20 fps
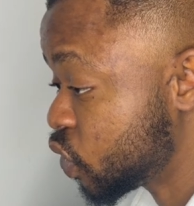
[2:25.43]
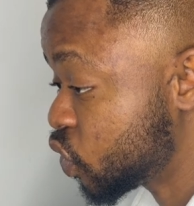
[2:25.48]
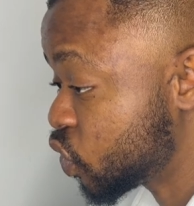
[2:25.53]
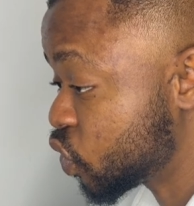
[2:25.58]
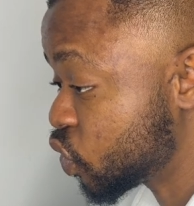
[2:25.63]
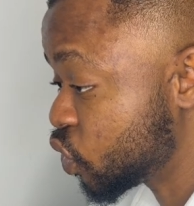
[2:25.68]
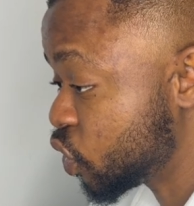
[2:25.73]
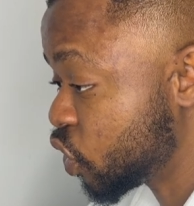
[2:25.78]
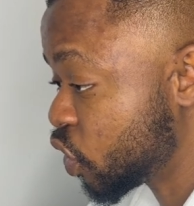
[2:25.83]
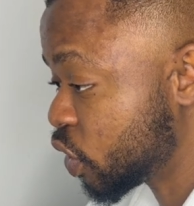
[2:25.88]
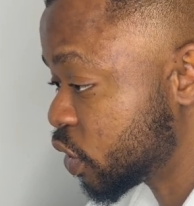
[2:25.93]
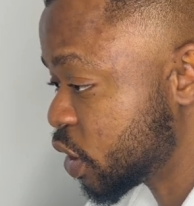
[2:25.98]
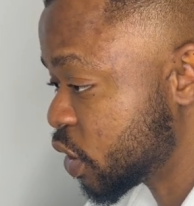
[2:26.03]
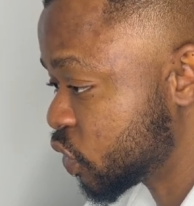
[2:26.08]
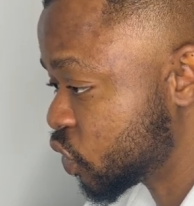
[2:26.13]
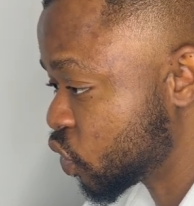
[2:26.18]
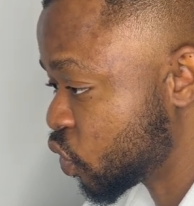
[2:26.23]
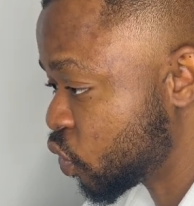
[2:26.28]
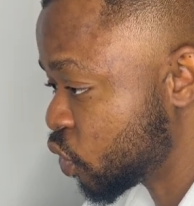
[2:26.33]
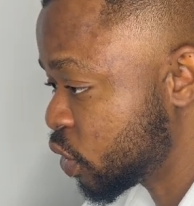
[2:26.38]
the other
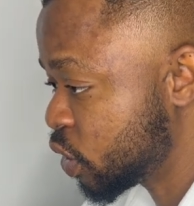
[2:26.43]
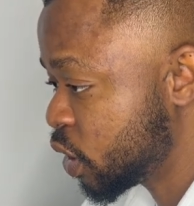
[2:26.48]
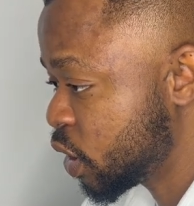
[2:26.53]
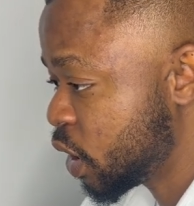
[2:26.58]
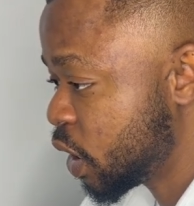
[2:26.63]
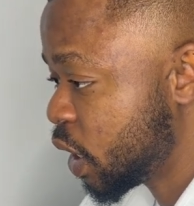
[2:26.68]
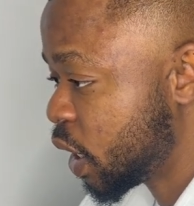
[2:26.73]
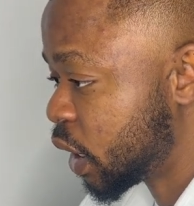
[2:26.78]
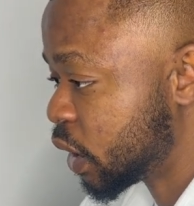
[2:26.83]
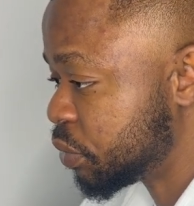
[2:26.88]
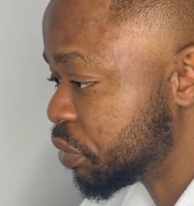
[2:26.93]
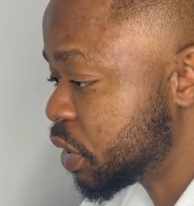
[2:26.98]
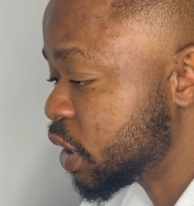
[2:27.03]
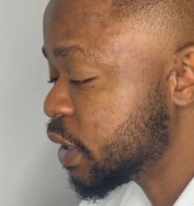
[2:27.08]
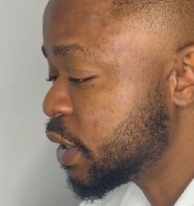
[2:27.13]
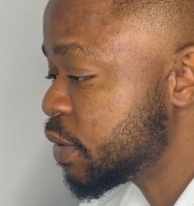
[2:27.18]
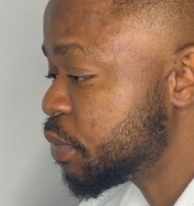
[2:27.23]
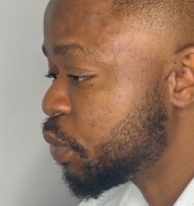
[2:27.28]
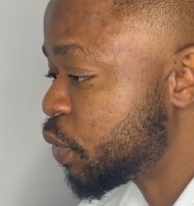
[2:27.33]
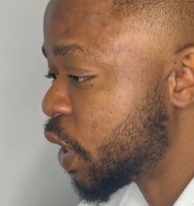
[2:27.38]
zone, and
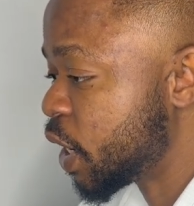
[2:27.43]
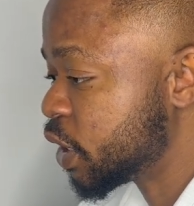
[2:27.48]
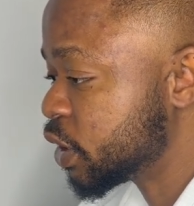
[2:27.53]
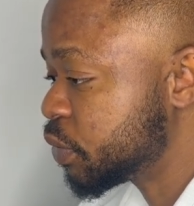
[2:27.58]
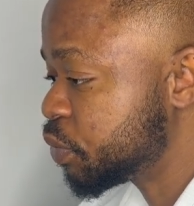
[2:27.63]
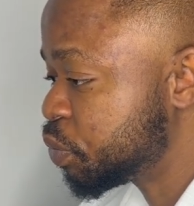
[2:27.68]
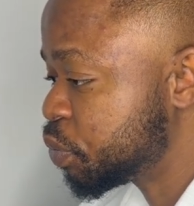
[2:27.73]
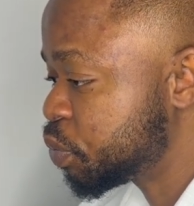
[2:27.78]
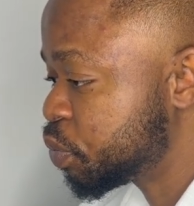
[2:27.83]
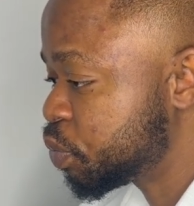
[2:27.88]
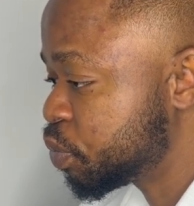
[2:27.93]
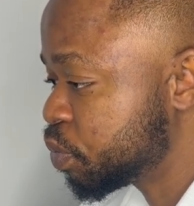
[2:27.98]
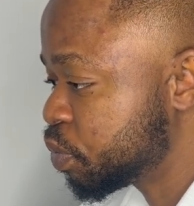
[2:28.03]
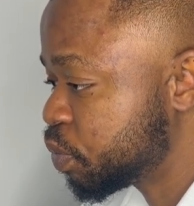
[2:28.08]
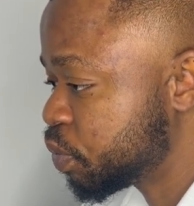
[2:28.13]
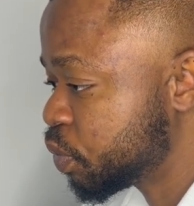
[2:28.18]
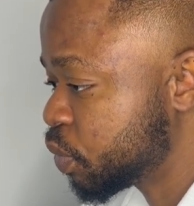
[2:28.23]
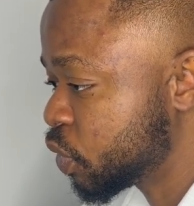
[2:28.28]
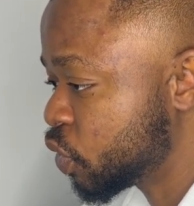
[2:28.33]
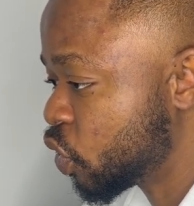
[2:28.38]
immediately price
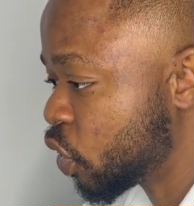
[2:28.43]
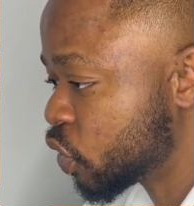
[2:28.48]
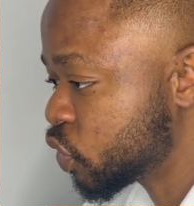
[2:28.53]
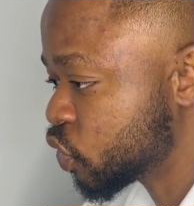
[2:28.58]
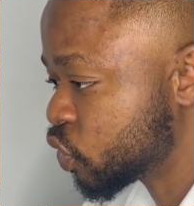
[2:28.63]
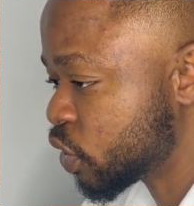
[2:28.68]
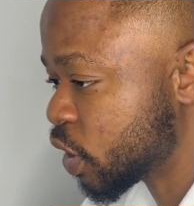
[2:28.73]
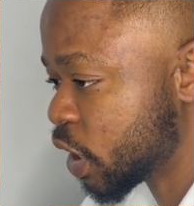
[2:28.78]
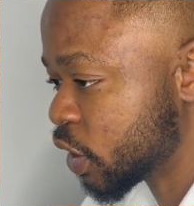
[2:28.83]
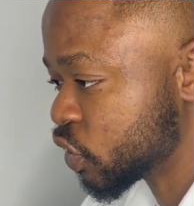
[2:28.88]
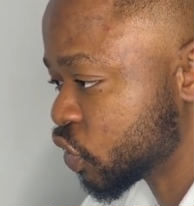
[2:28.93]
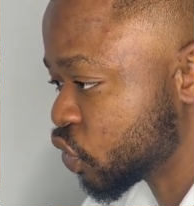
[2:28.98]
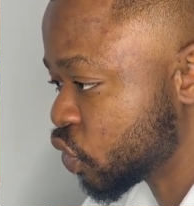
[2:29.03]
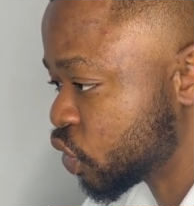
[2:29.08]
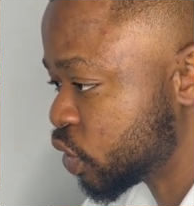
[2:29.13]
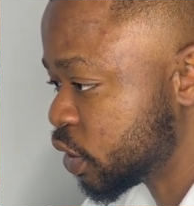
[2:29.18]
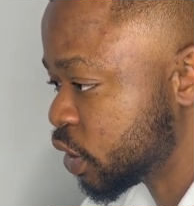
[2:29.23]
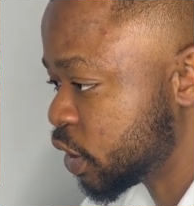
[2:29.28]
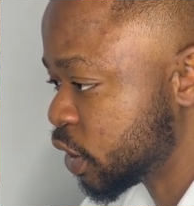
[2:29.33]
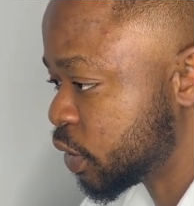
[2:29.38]
got to that
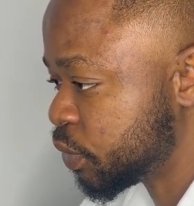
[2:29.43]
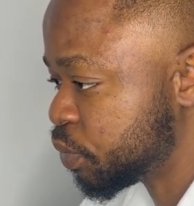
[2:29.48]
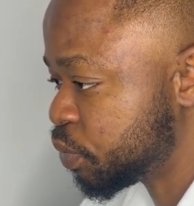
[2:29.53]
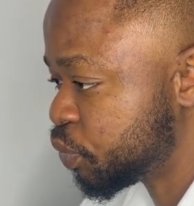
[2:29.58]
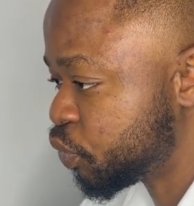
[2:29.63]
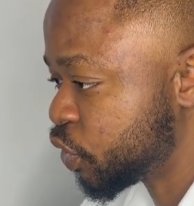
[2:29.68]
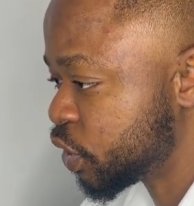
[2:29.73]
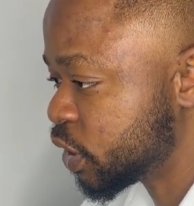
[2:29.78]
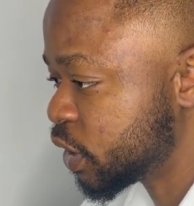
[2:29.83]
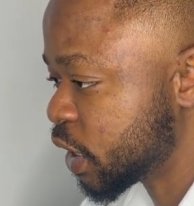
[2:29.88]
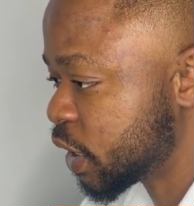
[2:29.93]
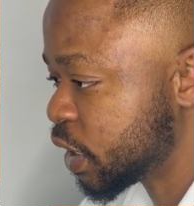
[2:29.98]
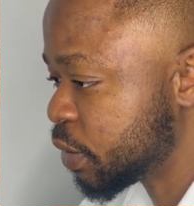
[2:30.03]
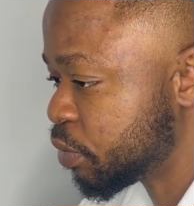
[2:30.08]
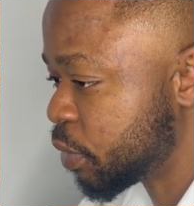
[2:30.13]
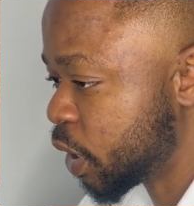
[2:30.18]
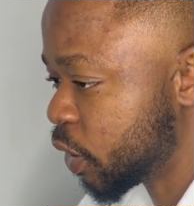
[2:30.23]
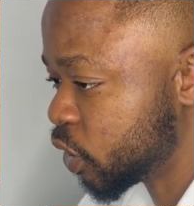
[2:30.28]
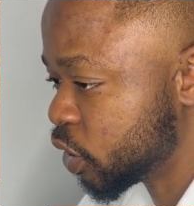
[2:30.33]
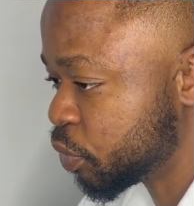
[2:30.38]
zone, it printed in
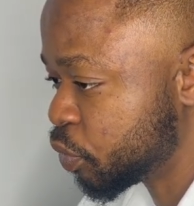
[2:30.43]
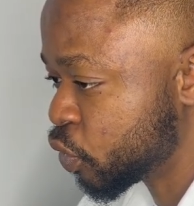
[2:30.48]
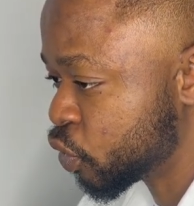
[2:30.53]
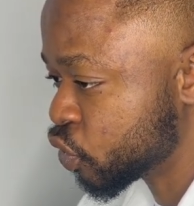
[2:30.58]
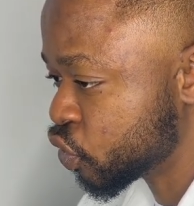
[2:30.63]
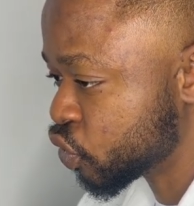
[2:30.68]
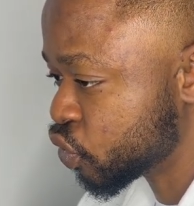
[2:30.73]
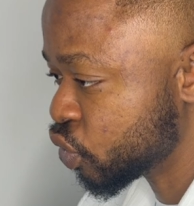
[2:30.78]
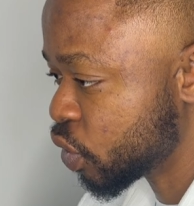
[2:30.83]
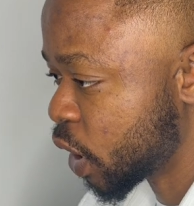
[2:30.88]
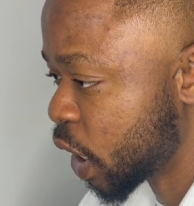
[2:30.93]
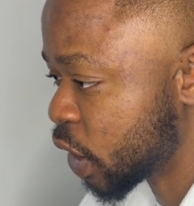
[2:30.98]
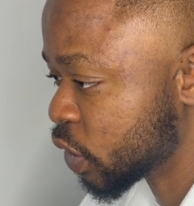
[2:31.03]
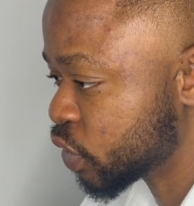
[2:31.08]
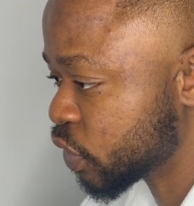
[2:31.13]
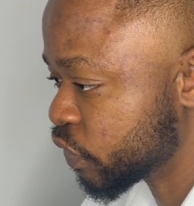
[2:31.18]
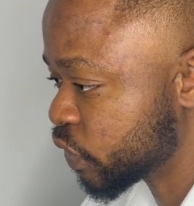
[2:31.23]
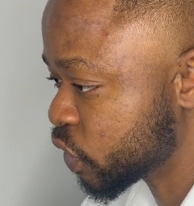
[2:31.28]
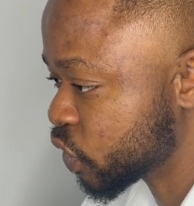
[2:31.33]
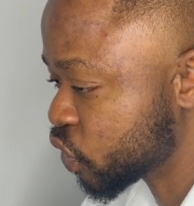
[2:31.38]
Maribozu out
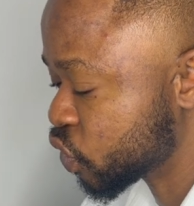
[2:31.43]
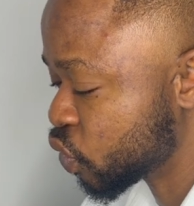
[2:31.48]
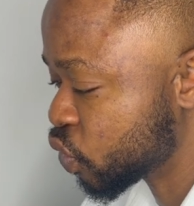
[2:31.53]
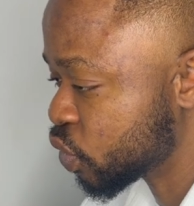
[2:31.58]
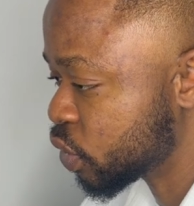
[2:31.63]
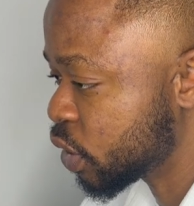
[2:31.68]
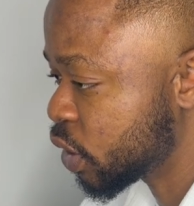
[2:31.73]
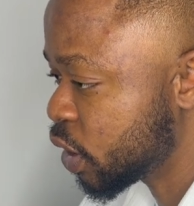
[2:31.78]
of the zone,